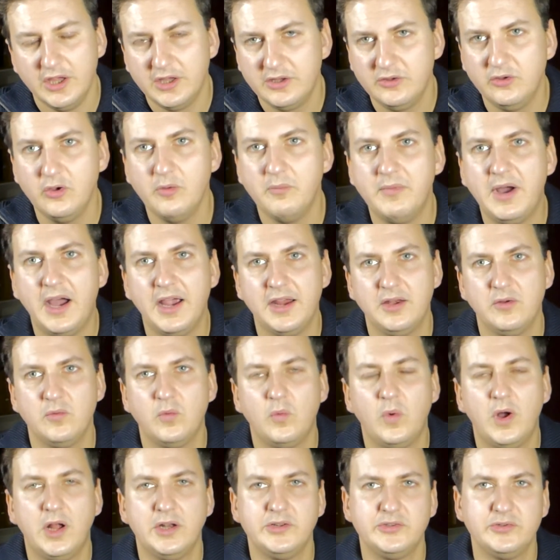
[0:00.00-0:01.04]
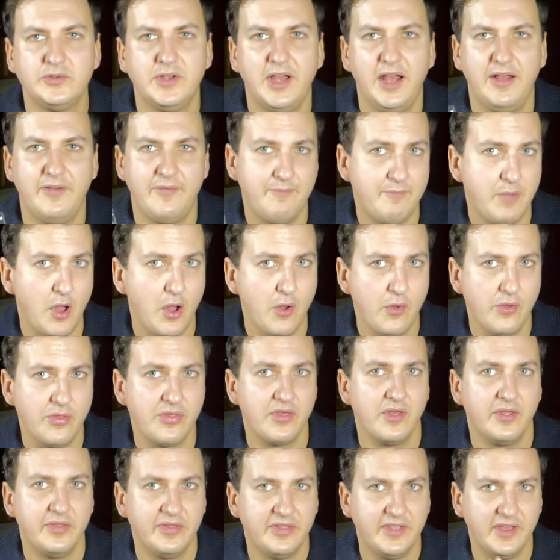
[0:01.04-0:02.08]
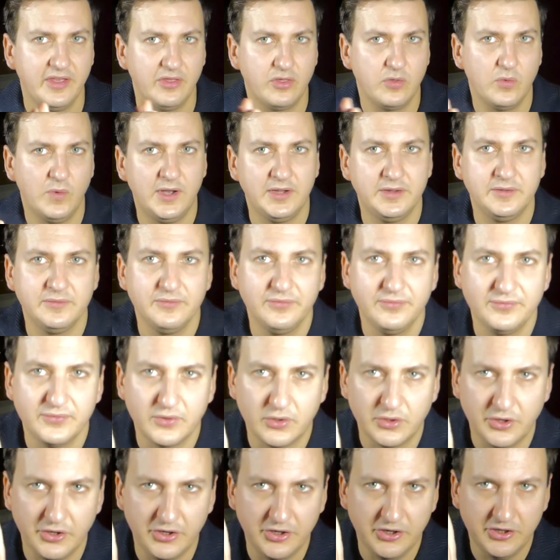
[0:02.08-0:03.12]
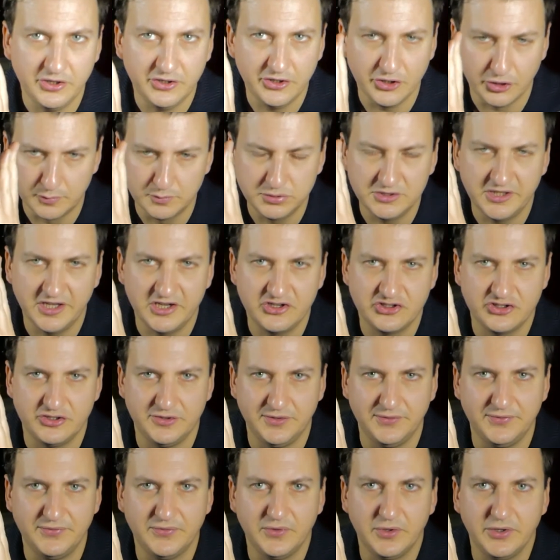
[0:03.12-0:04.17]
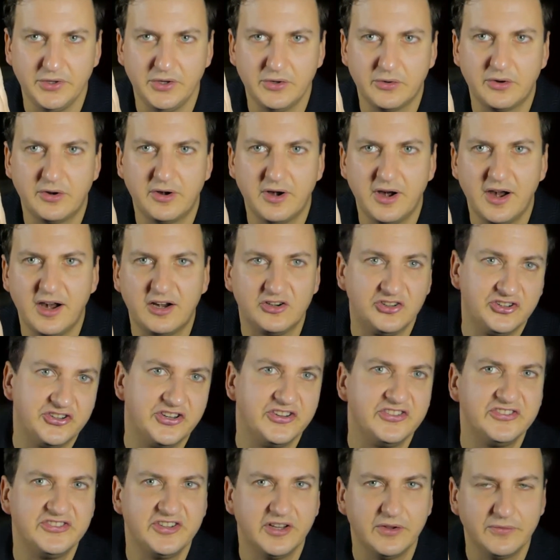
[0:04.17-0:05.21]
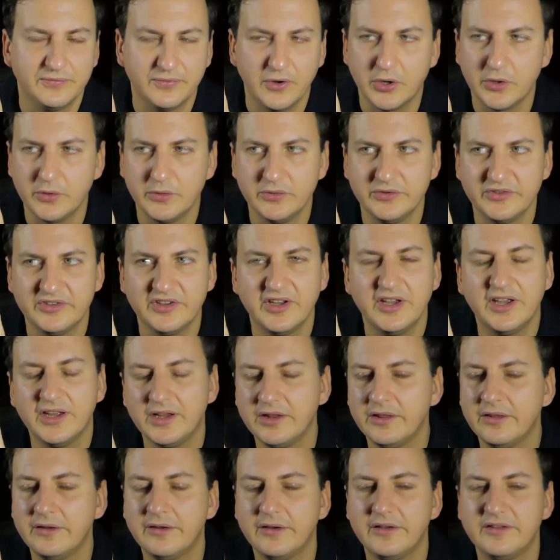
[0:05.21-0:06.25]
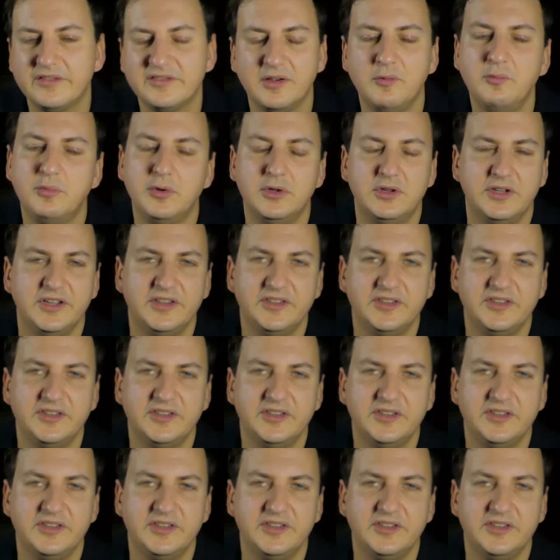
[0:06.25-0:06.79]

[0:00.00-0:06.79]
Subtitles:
might want to have both, this one for your pleasure, for your artistic photos, and simple